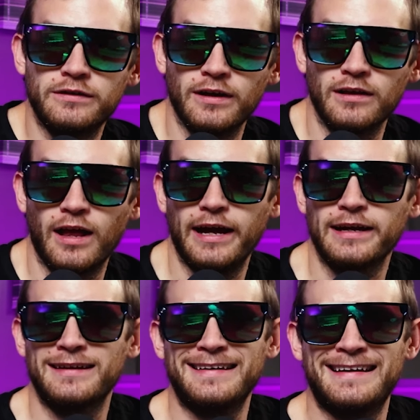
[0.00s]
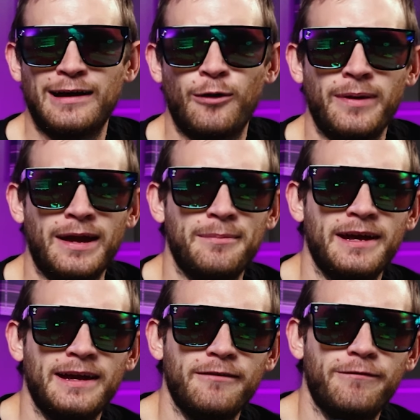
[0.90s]
to like, you know,
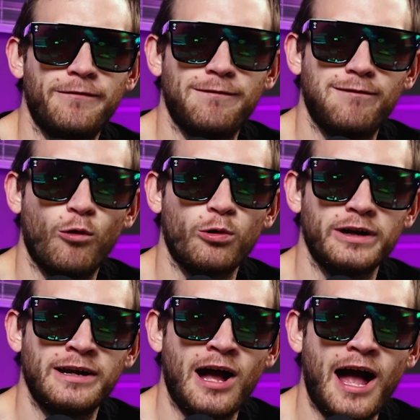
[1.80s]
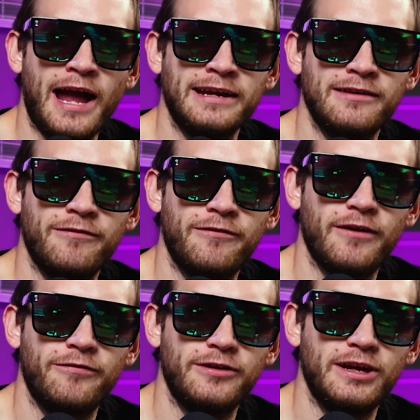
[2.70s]
maybe 49 to
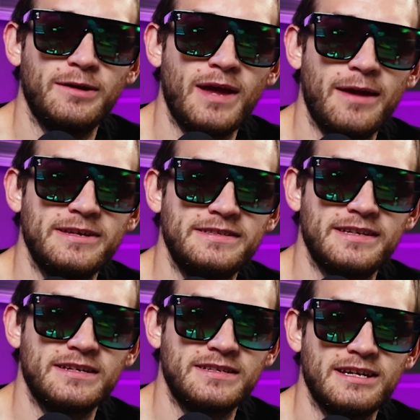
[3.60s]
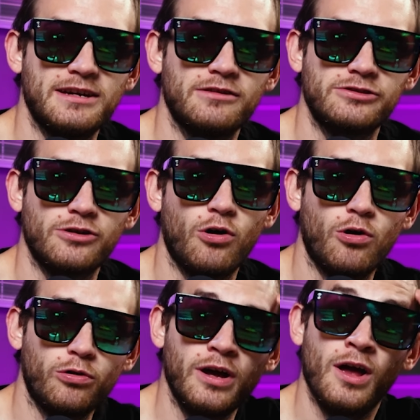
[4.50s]
50, maybe 60 years
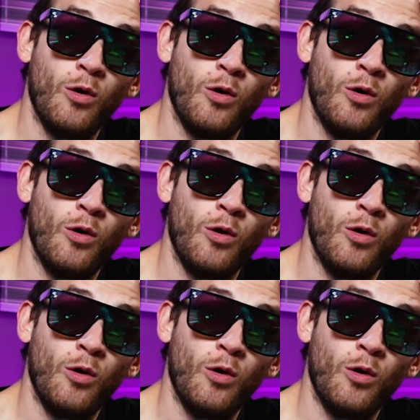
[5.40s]
old